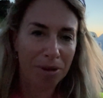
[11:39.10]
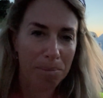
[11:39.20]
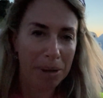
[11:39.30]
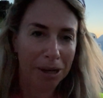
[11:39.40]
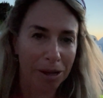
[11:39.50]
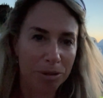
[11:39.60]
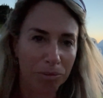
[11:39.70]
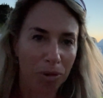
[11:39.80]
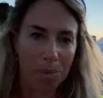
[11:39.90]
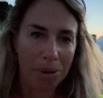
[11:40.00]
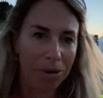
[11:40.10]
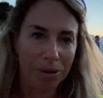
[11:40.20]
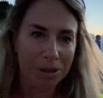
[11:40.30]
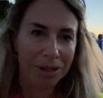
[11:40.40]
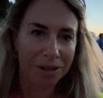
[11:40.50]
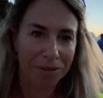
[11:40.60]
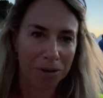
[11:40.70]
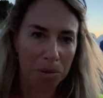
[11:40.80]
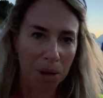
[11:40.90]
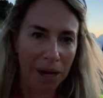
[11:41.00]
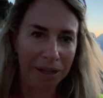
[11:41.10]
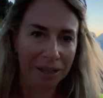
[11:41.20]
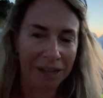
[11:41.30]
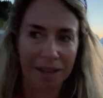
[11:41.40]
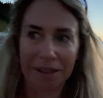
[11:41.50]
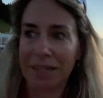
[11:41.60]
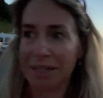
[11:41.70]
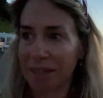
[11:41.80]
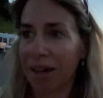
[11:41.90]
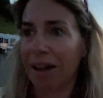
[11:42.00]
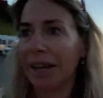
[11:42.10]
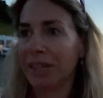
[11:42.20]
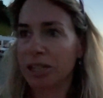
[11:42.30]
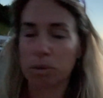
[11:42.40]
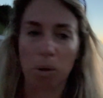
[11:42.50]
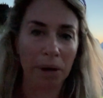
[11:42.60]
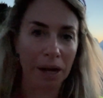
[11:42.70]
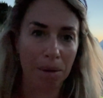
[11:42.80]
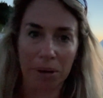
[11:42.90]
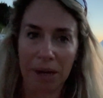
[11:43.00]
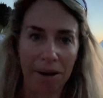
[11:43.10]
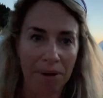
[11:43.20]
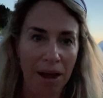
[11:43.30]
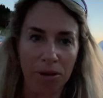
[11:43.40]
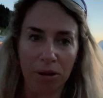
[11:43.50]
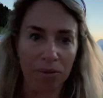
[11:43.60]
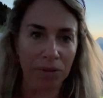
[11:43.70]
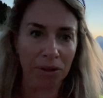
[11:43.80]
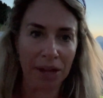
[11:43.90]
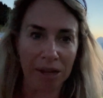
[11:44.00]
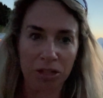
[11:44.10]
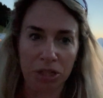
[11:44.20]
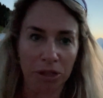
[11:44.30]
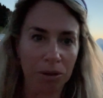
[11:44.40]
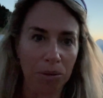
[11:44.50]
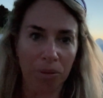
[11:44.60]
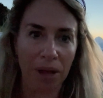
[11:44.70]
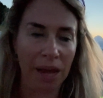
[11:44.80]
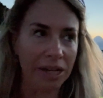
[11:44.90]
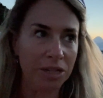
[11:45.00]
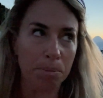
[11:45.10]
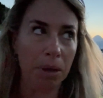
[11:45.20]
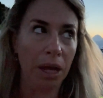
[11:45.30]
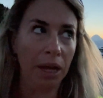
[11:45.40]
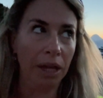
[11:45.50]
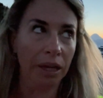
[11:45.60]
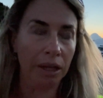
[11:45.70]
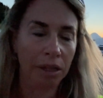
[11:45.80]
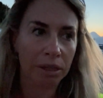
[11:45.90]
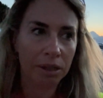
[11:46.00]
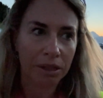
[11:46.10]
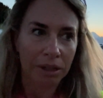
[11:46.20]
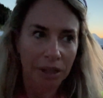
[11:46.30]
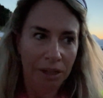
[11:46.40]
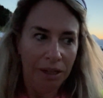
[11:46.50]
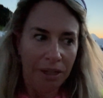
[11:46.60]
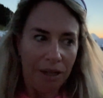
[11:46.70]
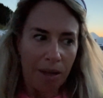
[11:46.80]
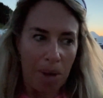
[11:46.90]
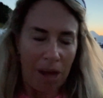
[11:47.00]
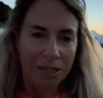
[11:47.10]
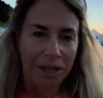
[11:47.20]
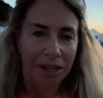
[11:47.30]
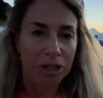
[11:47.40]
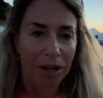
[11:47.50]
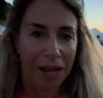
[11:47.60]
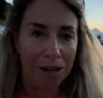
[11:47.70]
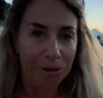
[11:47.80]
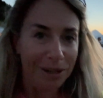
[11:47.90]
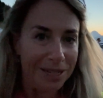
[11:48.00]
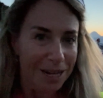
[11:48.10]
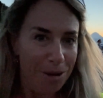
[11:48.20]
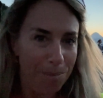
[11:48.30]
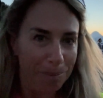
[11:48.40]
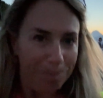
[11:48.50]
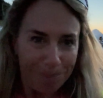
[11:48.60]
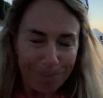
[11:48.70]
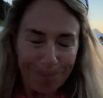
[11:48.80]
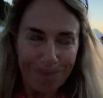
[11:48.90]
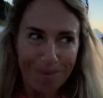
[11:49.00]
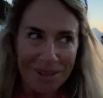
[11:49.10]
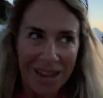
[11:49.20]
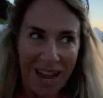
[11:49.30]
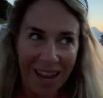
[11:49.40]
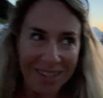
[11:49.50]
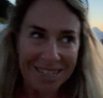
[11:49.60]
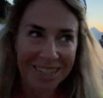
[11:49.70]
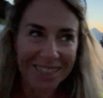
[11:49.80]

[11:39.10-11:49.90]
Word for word: big climbs before, but not for a while, and these are high. Just walking up and down now, you can feel the altitude and all that is big. But I'm trying to get a good night's sleep, and